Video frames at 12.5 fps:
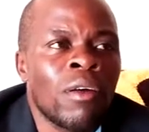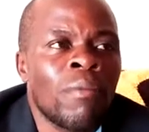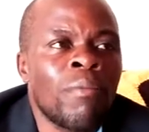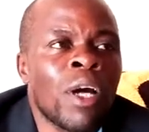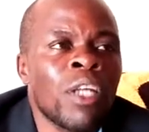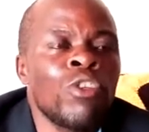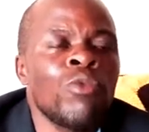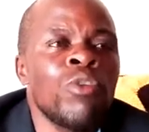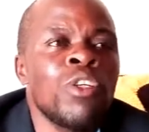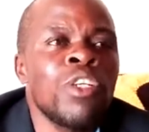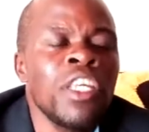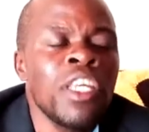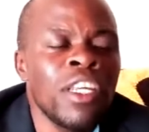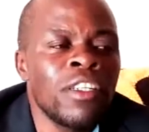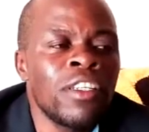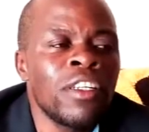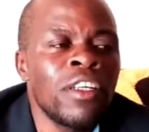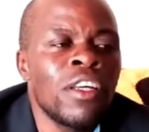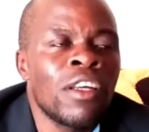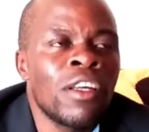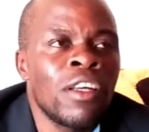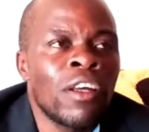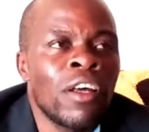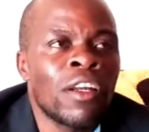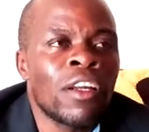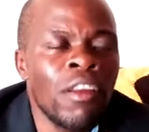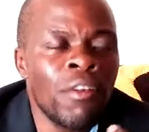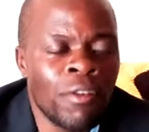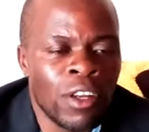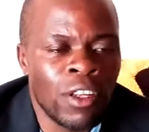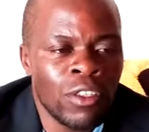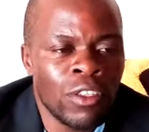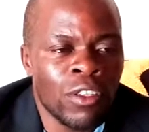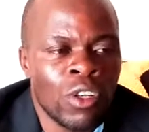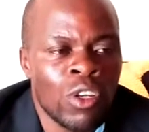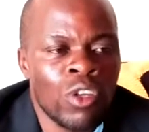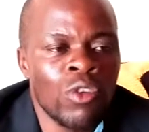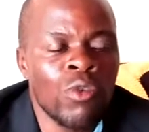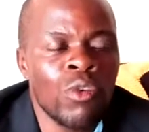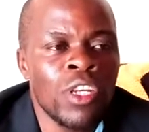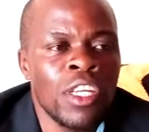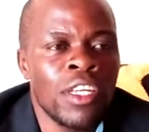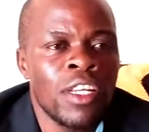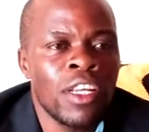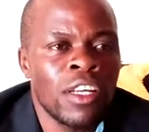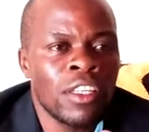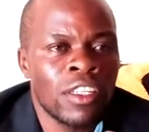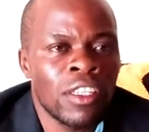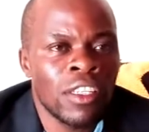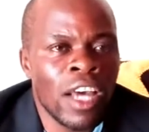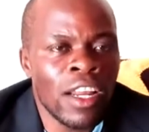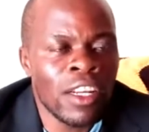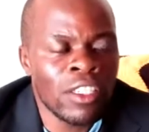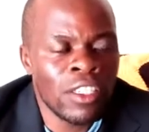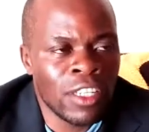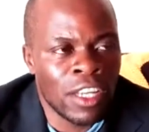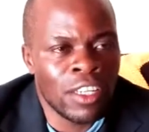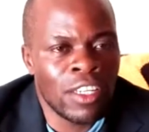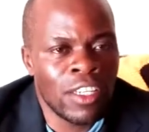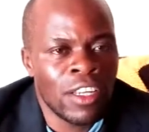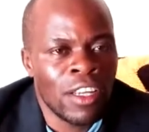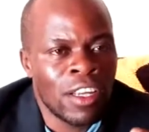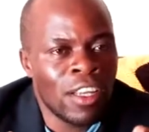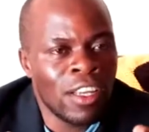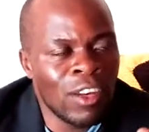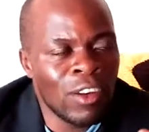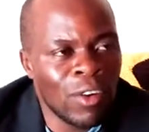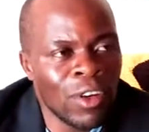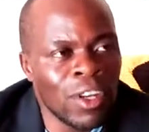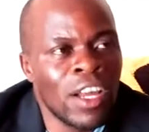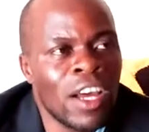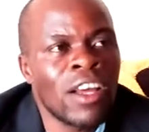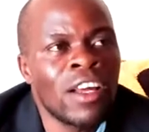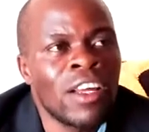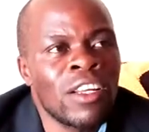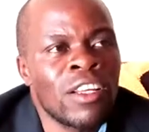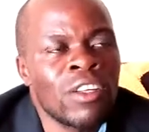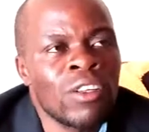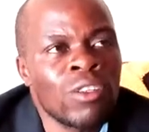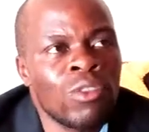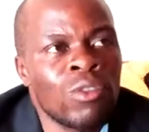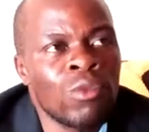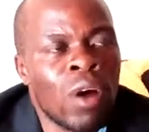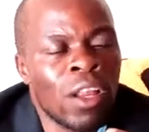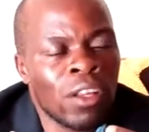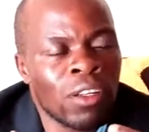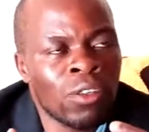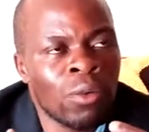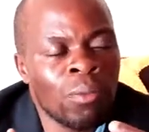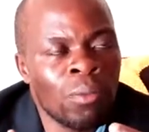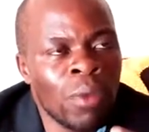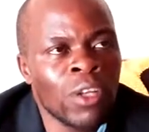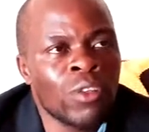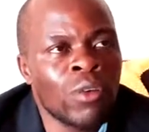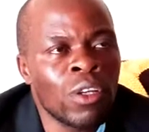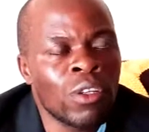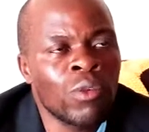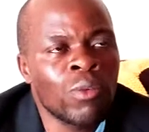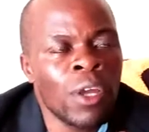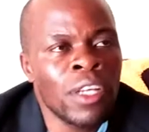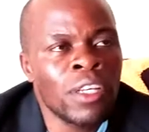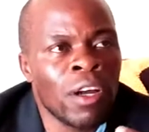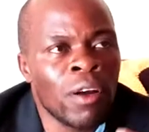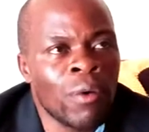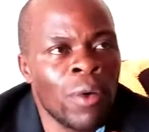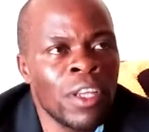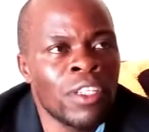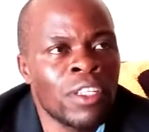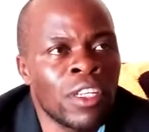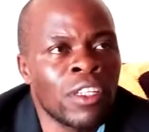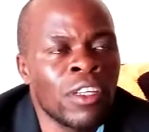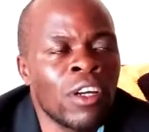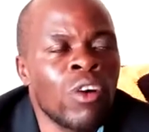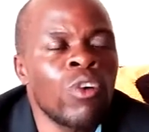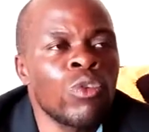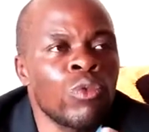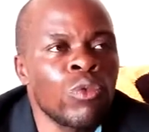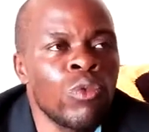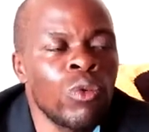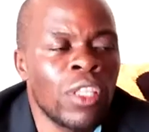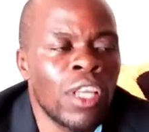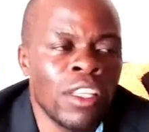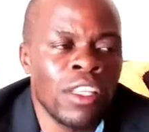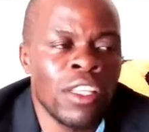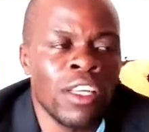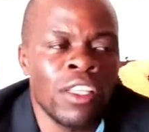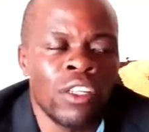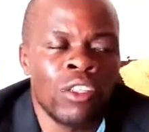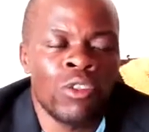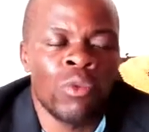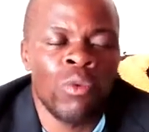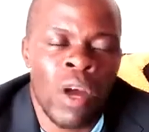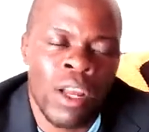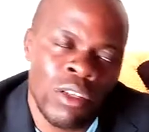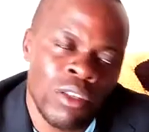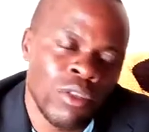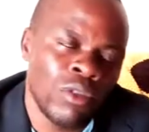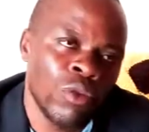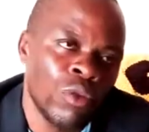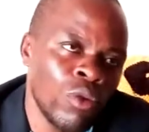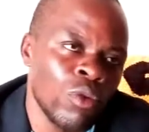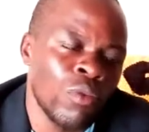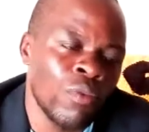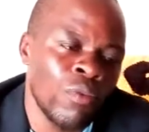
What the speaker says: but you need reference, you need thorough study in order to make sure to get acquainted or to do that thing that you want to do.